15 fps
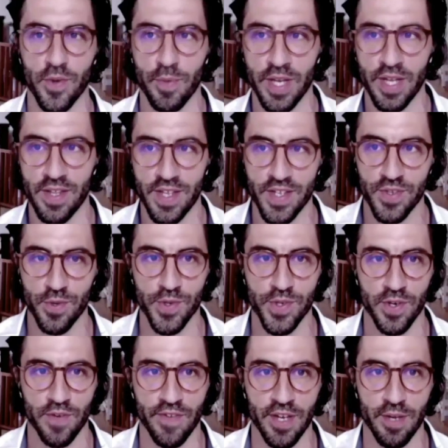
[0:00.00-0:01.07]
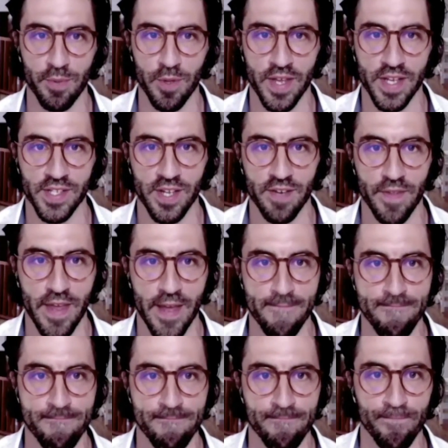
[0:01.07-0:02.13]
that so many of these tools are available. Thanks a lot for
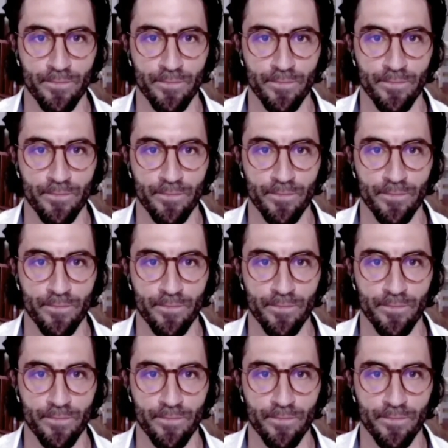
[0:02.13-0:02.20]
that.